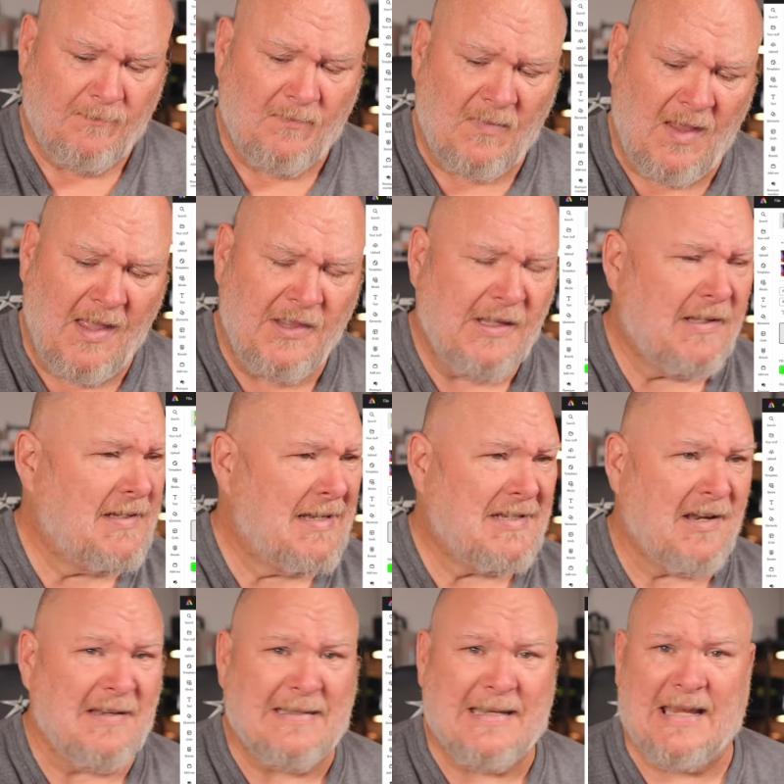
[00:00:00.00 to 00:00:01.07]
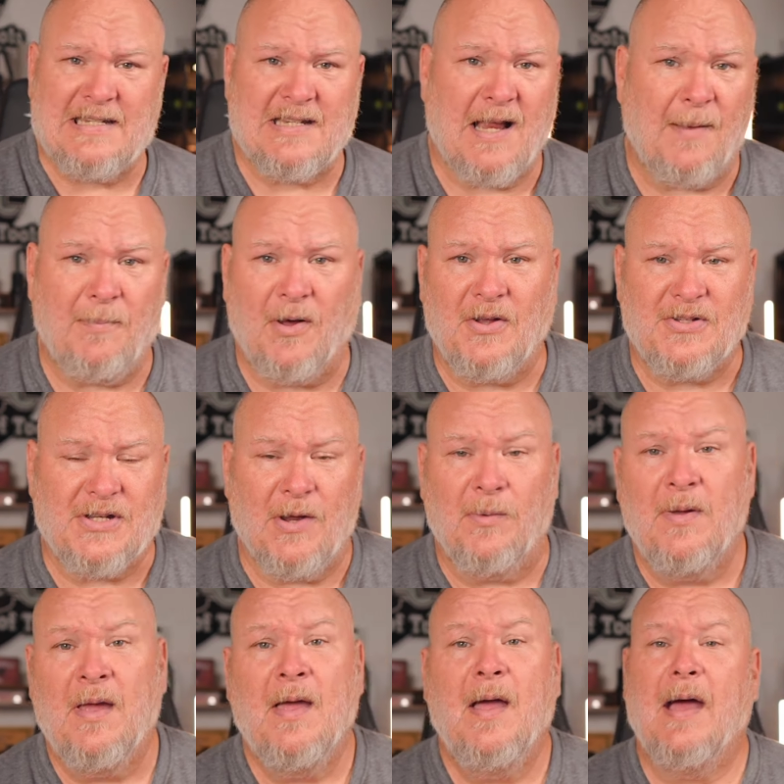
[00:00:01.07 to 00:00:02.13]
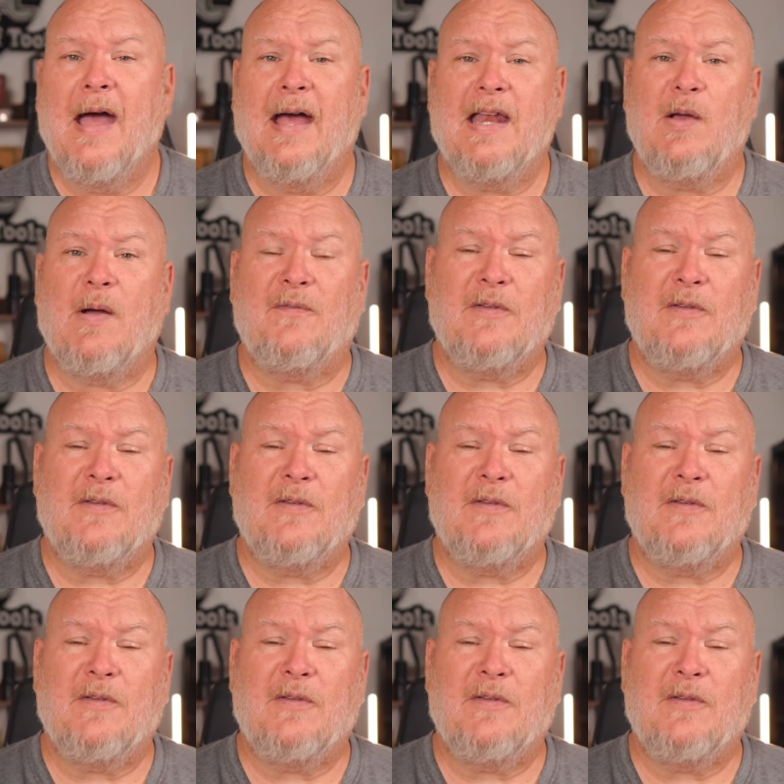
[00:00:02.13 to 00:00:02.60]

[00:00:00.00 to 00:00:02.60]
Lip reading: I think it does on desktop also. Anyway,